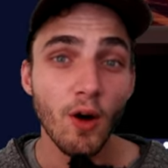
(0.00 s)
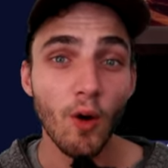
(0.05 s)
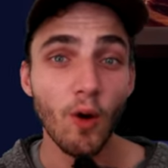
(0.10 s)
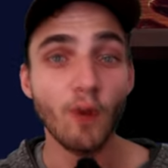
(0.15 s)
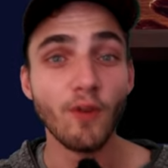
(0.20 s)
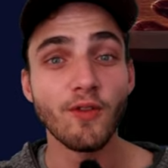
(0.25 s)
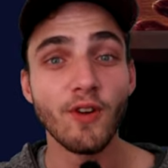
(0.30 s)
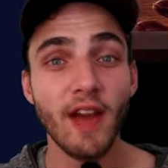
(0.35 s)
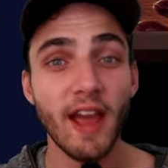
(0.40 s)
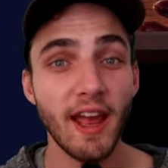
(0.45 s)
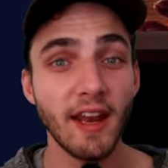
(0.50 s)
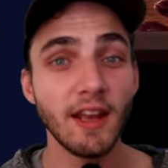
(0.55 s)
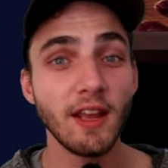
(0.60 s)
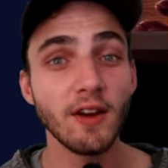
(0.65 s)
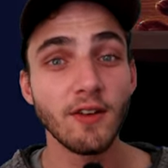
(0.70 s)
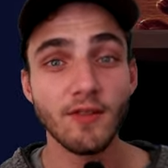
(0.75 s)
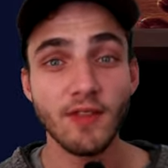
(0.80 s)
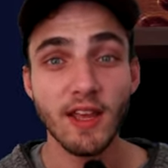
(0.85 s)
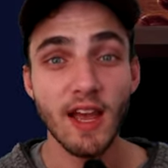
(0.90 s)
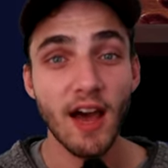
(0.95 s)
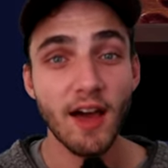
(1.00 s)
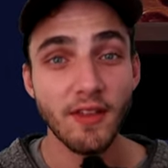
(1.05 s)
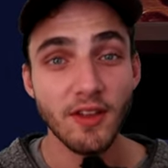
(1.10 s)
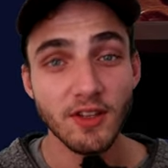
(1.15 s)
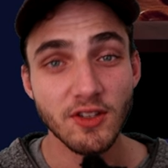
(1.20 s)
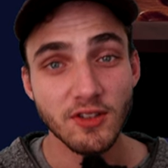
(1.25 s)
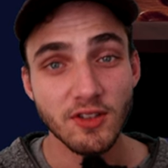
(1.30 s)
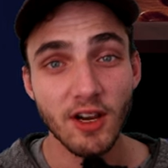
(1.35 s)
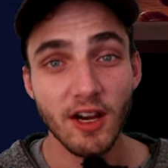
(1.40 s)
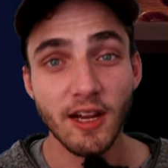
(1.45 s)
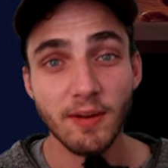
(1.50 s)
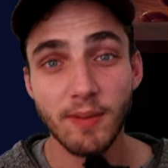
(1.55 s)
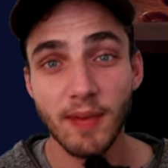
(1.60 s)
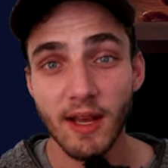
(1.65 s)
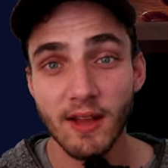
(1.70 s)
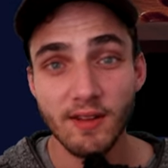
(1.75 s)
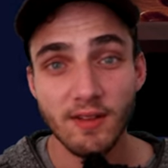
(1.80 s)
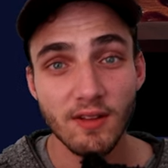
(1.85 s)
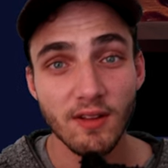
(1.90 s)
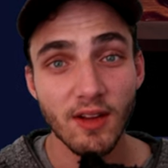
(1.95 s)
or for any of the other side
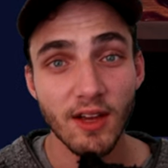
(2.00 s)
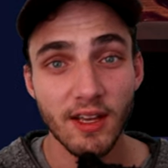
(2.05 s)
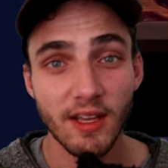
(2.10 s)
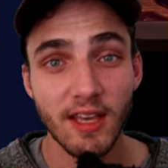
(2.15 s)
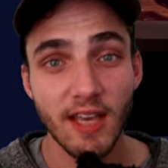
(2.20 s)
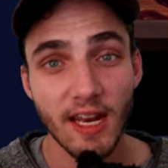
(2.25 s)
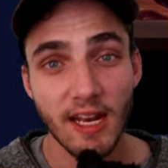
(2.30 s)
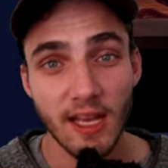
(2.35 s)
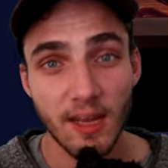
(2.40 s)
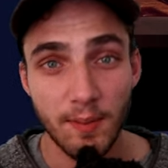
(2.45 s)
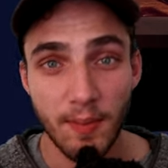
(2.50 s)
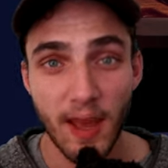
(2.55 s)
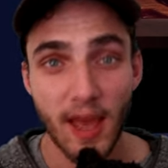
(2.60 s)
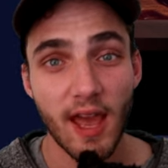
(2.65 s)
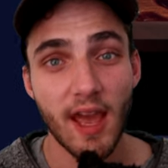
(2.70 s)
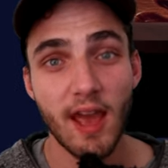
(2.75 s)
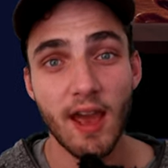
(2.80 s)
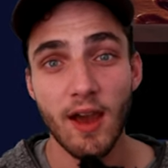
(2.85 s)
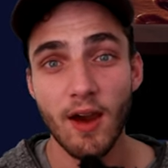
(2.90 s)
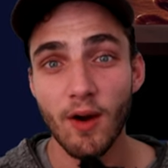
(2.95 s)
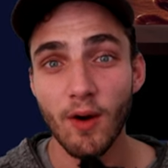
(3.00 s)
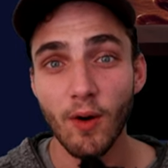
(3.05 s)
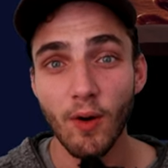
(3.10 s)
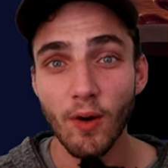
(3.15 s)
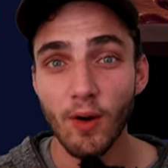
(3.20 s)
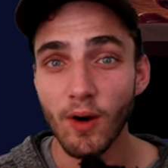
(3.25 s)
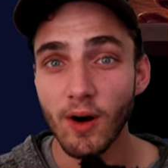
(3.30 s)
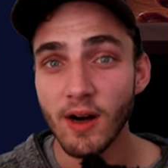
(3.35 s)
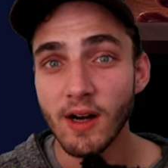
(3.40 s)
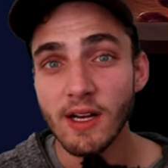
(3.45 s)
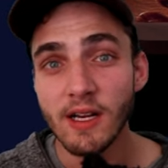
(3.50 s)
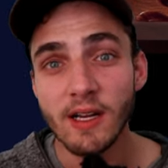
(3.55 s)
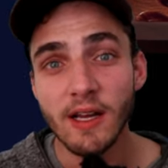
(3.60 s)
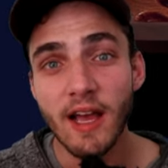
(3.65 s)
bets like getting a pair or